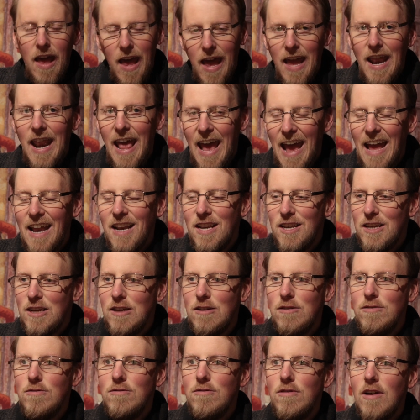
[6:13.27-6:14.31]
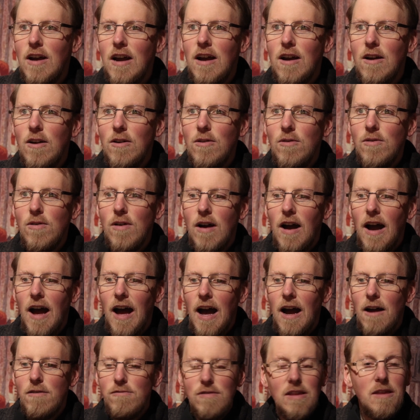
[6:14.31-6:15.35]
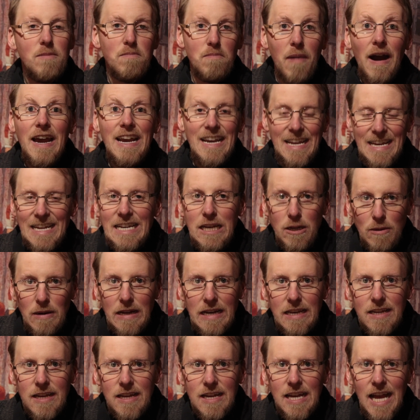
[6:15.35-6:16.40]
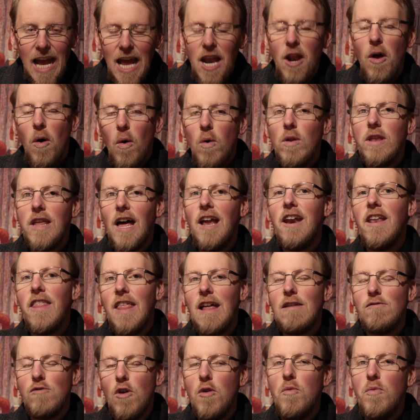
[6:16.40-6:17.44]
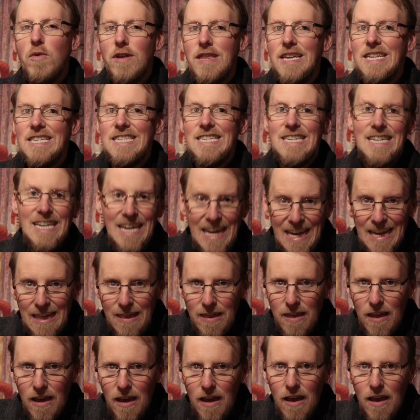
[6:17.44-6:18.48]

and had to really bite into it and hold onto that rope with his teeth